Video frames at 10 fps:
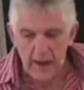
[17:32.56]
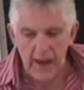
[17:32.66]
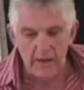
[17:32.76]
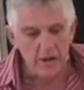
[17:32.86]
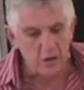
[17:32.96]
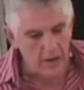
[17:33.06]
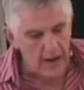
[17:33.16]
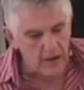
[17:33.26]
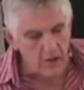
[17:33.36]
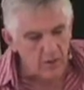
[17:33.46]
How do
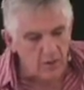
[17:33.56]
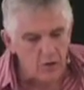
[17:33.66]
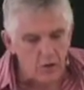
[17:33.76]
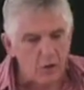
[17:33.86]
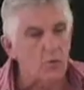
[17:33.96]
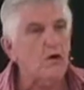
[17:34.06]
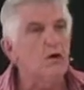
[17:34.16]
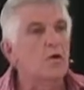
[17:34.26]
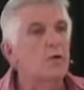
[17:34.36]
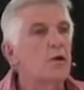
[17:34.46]
you endure?
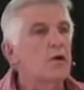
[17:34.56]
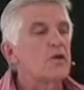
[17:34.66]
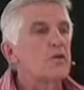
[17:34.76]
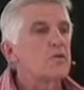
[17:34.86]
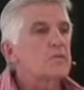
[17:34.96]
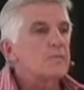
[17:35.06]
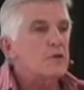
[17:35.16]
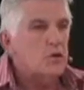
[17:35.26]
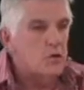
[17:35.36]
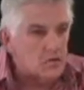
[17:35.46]
Well,
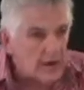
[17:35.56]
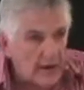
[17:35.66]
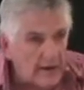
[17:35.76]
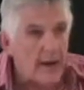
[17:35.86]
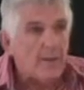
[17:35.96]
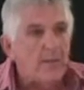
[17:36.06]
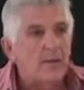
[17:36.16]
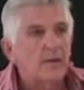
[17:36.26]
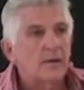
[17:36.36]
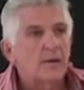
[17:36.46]
you tuck
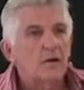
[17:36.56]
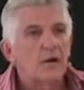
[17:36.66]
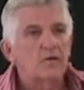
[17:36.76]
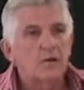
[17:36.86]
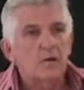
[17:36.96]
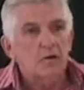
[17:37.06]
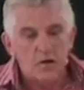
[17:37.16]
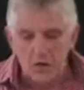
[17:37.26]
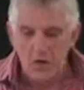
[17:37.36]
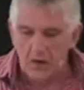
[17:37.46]
up so that
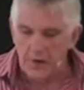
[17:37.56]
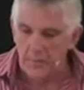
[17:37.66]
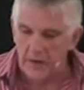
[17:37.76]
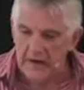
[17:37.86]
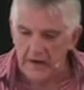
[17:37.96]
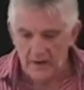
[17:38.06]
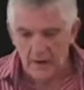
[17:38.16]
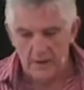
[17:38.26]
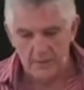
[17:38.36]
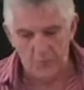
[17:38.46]
you're not
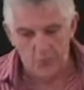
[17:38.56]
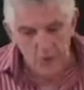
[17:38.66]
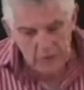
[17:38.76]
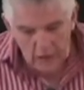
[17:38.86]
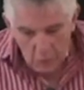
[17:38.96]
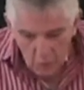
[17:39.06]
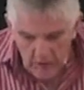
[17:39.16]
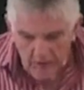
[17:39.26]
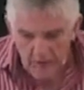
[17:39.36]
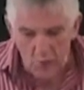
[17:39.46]
impeded, or you get
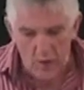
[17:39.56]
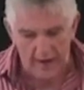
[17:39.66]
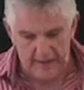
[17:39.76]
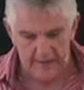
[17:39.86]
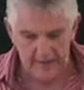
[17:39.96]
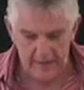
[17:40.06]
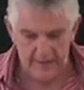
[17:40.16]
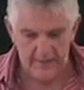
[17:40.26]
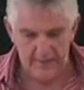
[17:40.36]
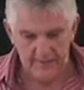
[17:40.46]
rid of the weight.
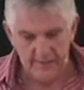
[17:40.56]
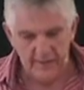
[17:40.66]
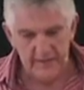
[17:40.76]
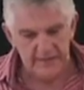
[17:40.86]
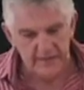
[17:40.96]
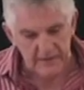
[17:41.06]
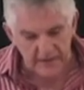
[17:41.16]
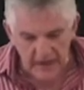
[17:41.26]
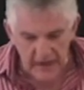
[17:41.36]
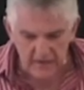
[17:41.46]
He says,
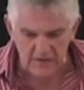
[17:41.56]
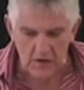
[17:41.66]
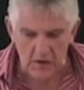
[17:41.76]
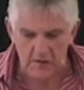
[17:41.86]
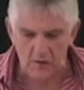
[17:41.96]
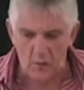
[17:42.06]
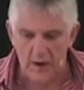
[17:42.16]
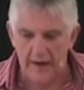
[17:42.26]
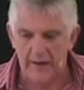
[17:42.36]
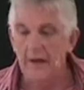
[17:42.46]
lay aside the
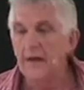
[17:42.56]
weight.